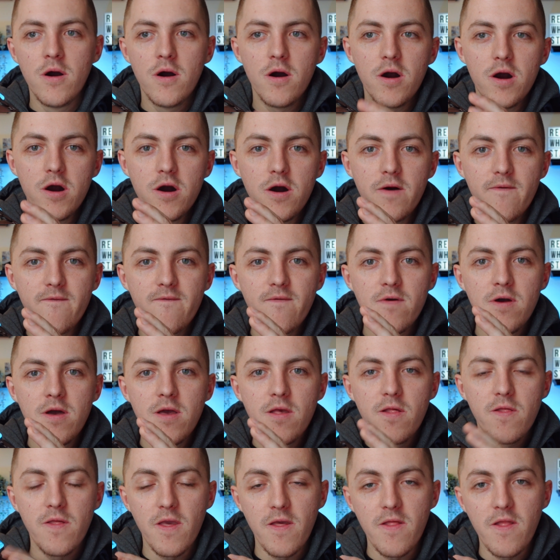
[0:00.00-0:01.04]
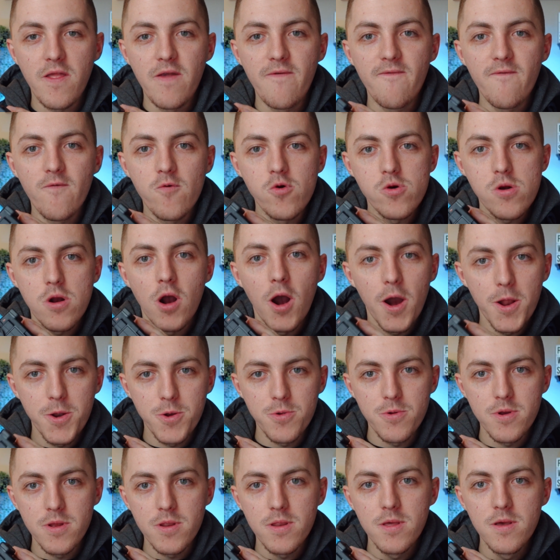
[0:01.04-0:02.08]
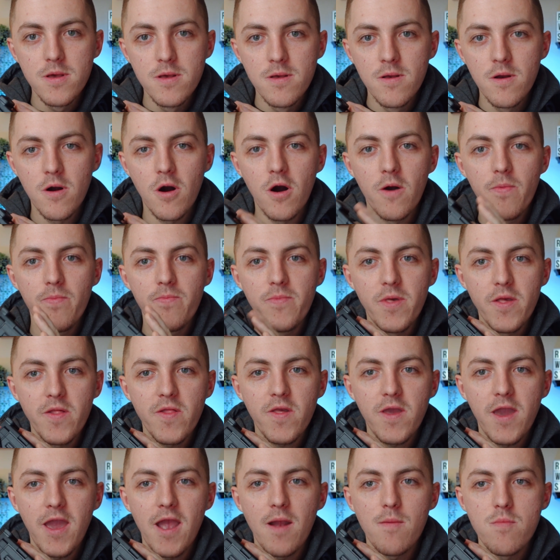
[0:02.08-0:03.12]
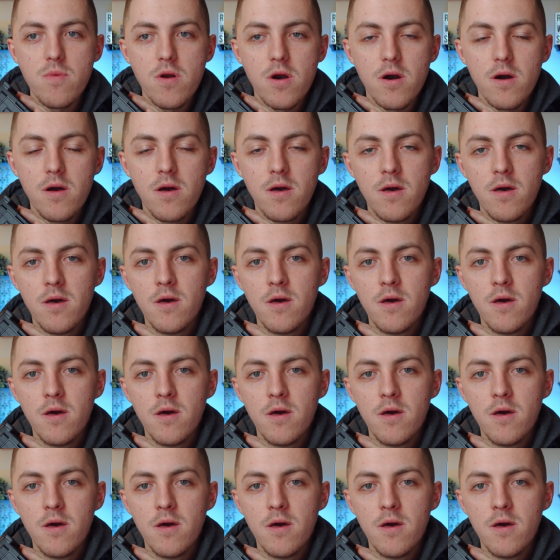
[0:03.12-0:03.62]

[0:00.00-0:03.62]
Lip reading: of 6400 on this camera,